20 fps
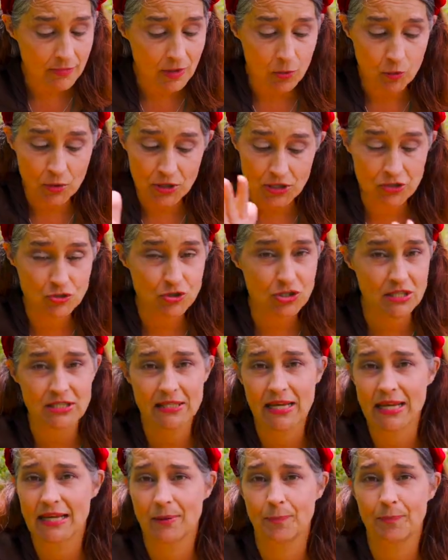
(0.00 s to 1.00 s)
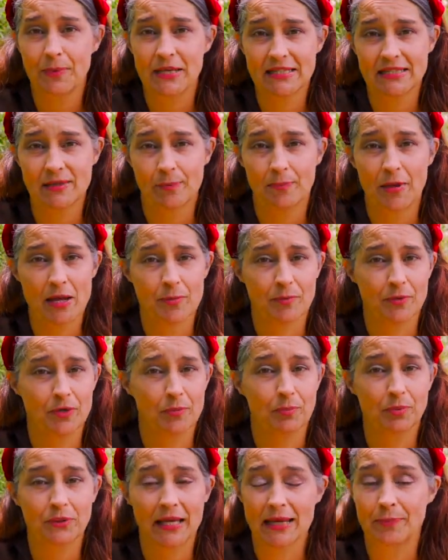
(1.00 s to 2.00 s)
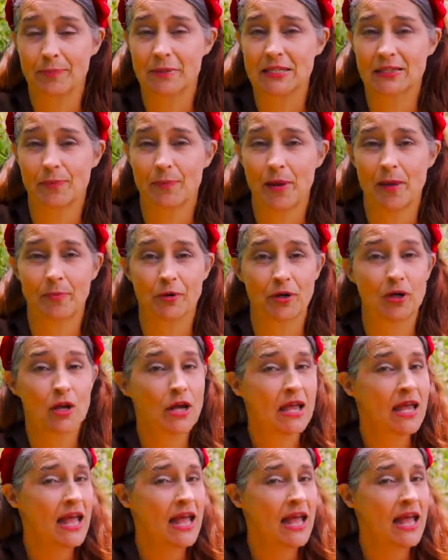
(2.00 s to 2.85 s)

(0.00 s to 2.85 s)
where you just take a piece of paper, a blank piece of paper,